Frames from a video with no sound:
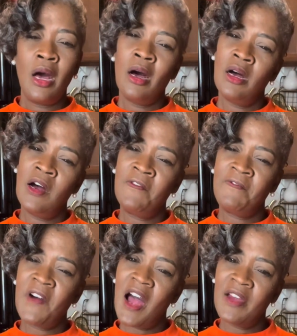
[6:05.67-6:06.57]
uh,
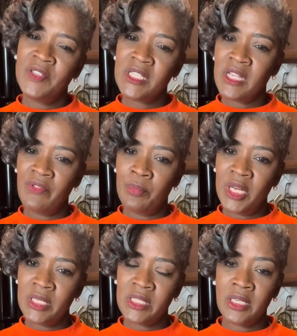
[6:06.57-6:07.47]
five to seven
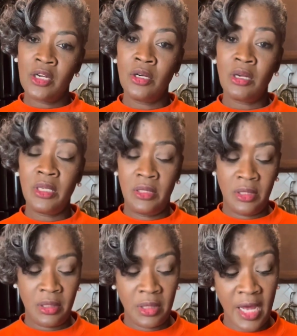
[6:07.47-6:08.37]
minutes to cook
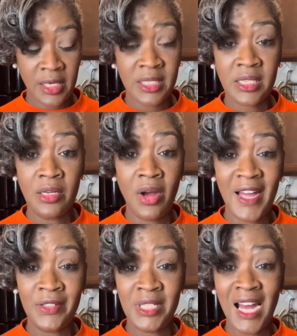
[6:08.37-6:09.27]
that it's still
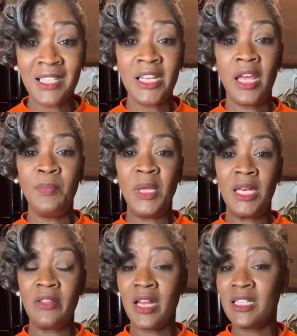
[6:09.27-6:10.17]
al dente,
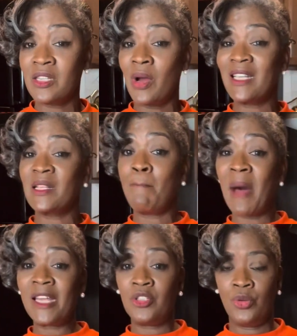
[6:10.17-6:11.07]
meaning that it still has a
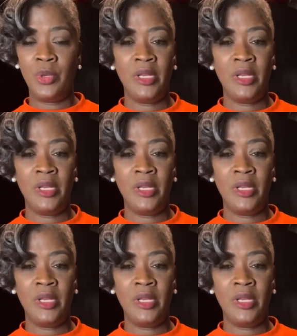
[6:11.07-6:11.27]
bite to it.